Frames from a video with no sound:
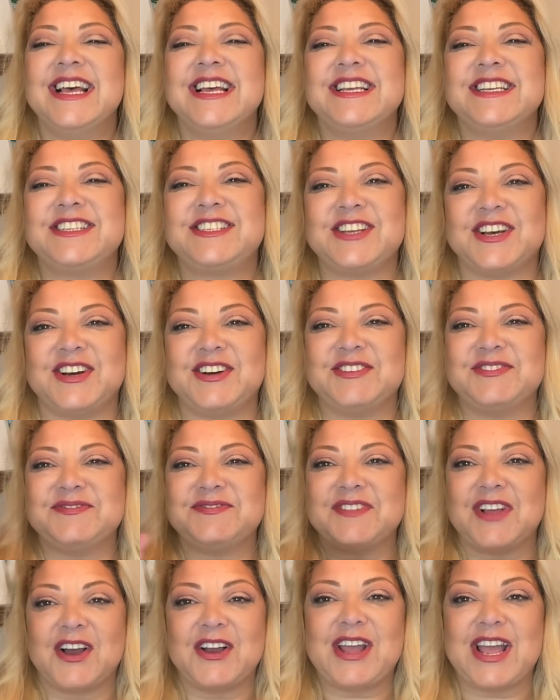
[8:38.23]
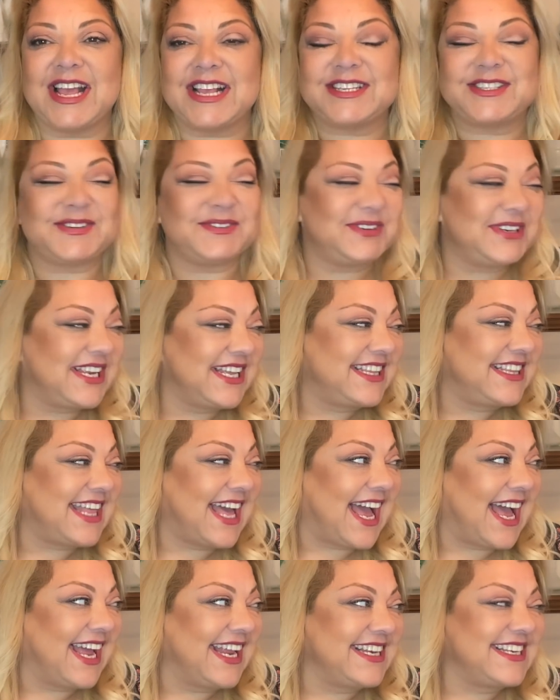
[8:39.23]
So, okay, so we did
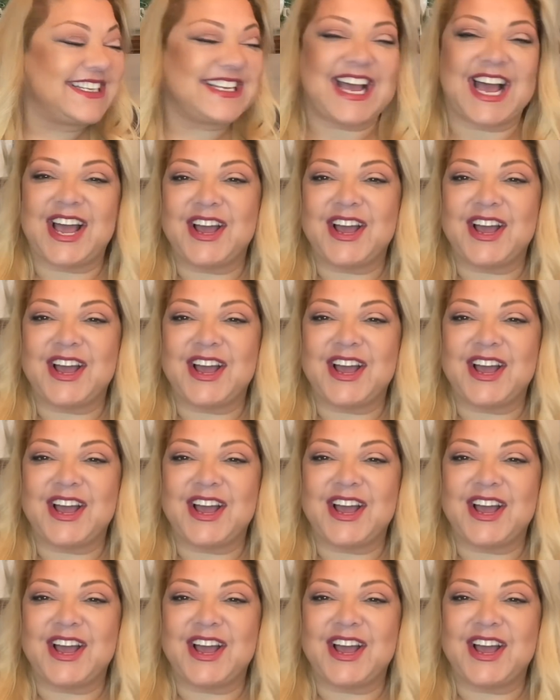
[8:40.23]
that.